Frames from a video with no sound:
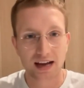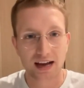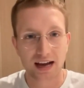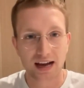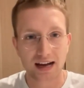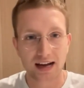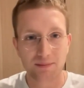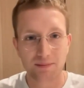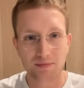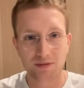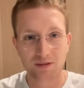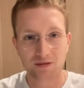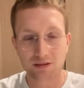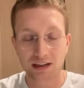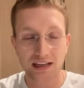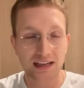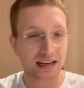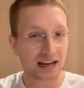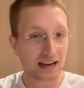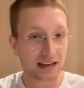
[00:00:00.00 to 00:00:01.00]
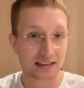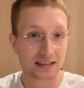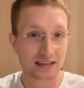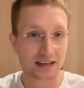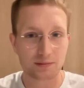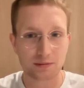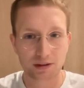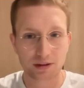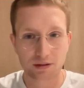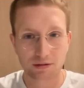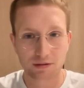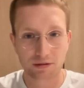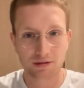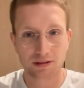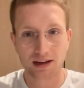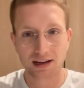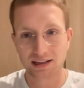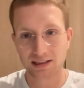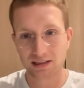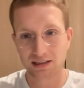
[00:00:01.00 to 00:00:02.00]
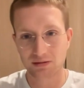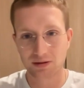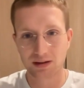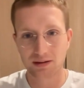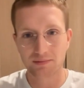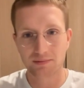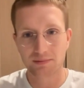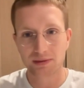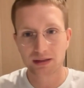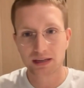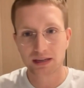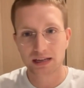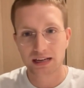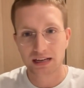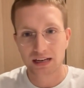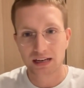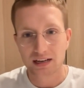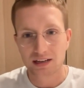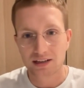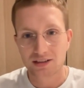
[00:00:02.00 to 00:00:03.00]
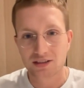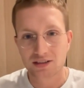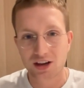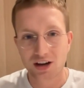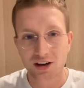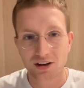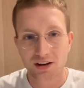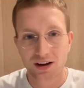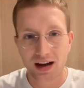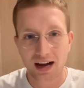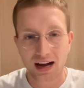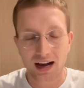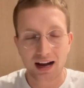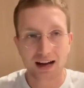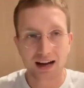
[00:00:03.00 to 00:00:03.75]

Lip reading: and really get excitement through that as well. So,